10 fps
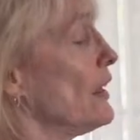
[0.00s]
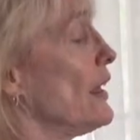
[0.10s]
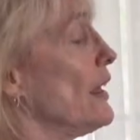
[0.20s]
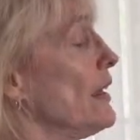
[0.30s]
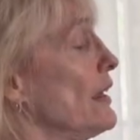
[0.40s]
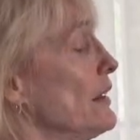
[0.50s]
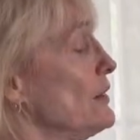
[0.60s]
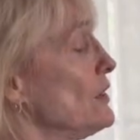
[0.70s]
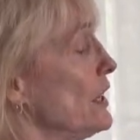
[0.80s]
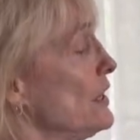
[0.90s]

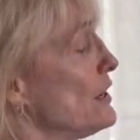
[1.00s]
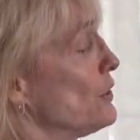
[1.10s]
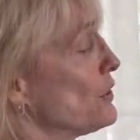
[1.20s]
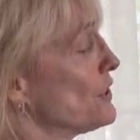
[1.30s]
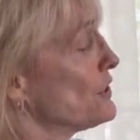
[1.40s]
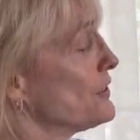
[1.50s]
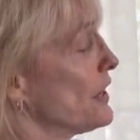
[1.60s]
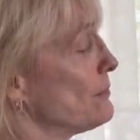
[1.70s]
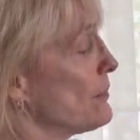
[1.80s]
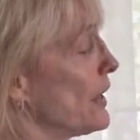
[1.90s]
and he noticed
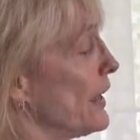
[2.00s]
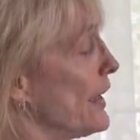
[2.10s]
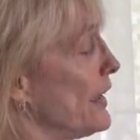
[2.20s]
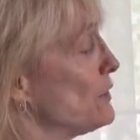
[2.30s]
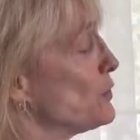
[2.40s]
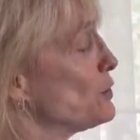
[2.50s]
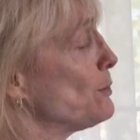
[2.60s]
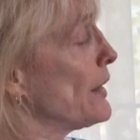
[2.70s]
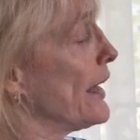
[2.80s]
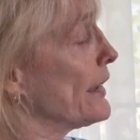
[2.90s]
that my hand was
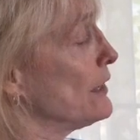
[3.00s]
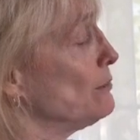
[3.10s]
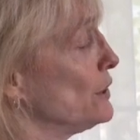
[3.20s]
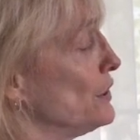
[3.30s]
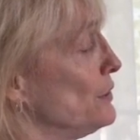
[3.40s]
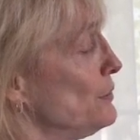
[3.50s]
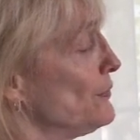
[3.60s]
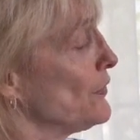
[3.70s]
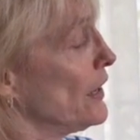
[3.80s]
black and blue,